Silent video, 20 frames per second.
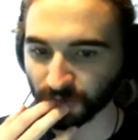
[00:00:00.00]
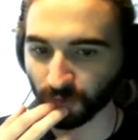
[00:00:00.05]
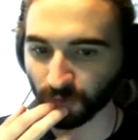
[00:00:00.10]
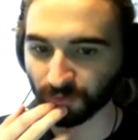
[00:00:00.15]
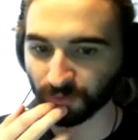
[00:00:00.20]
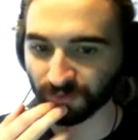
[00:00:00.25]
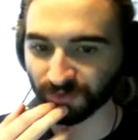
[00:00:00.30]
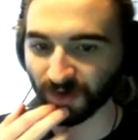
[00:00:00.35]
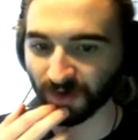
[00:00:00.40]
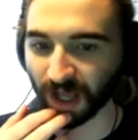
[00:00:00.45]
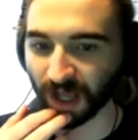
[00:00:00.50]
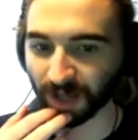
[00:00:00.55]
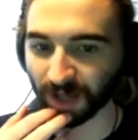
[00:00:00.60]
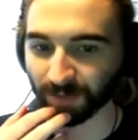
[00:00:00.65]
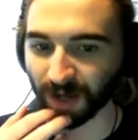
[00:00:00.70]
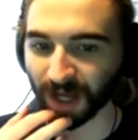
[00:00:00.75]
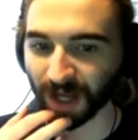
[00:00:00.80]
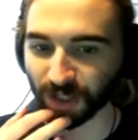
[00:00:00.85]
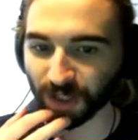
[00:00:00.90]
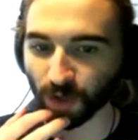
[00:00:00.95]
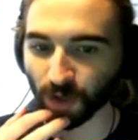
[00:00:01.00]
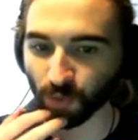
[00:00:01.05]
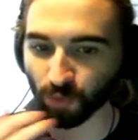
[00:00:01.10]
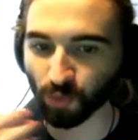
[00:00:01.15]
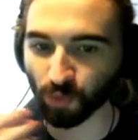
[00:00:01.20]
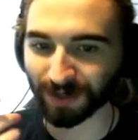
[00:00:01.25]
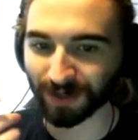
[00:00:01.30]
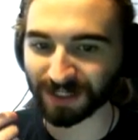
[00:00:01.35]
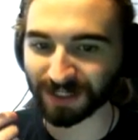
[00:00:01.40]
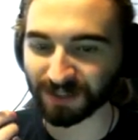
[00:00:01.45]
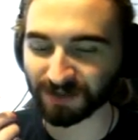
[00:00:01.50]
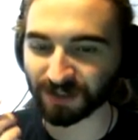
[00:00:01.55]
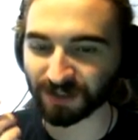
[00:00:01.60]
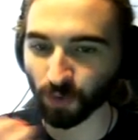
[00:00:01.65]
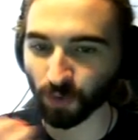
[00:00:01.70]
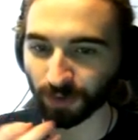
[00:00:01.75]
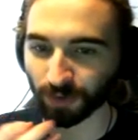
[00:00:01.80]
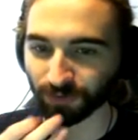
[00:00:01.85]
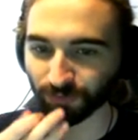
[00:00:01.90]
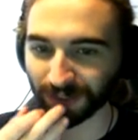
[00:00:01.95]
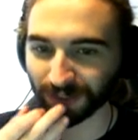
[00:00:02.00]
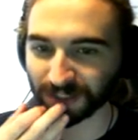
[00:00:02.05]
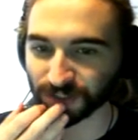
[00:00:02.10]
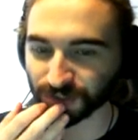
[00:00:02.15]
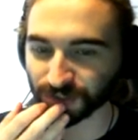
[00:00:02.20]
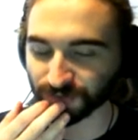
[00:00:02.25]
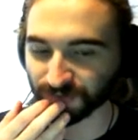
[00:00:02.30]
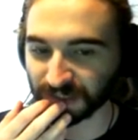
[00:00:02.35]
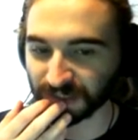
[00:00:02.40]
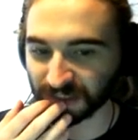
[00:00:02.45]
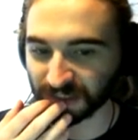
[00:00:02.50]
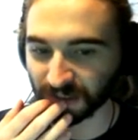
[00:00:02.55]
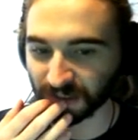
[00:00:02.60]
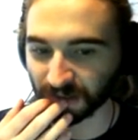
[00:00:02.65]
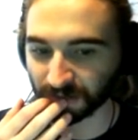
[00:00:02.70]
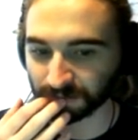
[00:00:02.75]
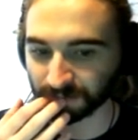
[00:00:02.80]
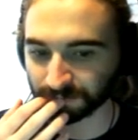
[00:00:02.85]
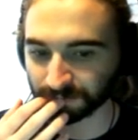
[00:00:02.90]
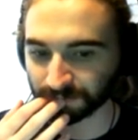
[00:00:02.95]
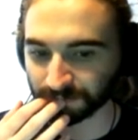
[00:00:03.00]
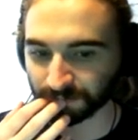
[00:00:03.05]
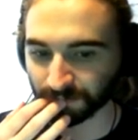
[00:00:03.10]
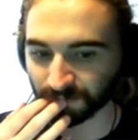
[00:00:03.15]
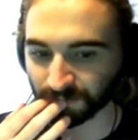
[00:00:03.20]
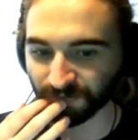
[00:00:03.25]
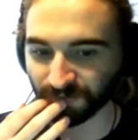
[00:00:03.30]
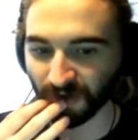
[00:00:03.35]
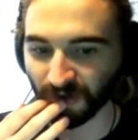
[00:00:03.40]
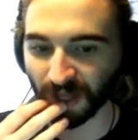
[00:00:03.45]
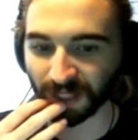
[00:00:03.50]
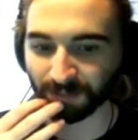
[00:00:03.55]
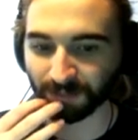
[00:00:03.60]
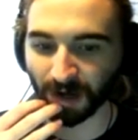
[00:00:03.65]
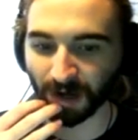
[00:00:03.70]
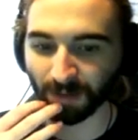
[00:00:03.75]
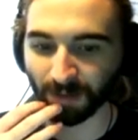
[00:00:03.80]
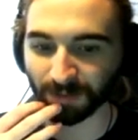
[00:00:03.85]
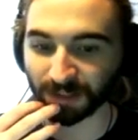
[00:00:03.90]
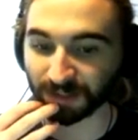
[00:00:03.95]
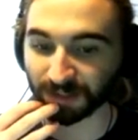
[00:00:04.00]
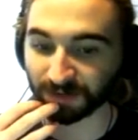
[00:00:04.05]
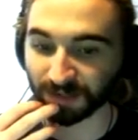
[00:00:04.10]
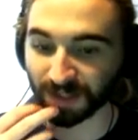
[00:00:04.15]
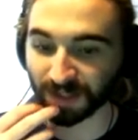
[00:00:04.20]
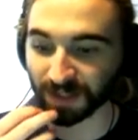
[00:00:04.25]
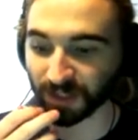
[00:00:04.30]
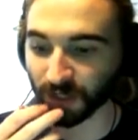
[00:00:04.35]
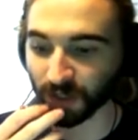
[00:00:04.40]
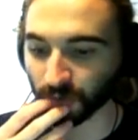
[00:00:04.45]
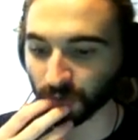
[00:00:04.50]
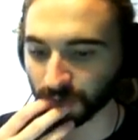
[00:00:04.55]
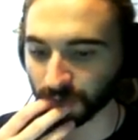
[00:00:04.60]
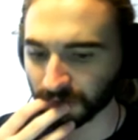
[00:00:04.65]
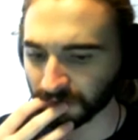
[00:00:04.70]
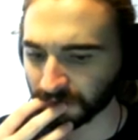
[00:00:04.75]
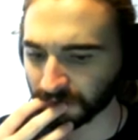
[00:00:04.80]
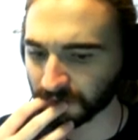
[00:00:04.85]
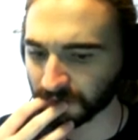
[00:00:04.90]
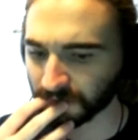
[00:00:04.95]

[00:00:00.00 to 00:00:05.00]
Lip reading: you're on fire, but I know already that you're in range of the fire department, and there they go.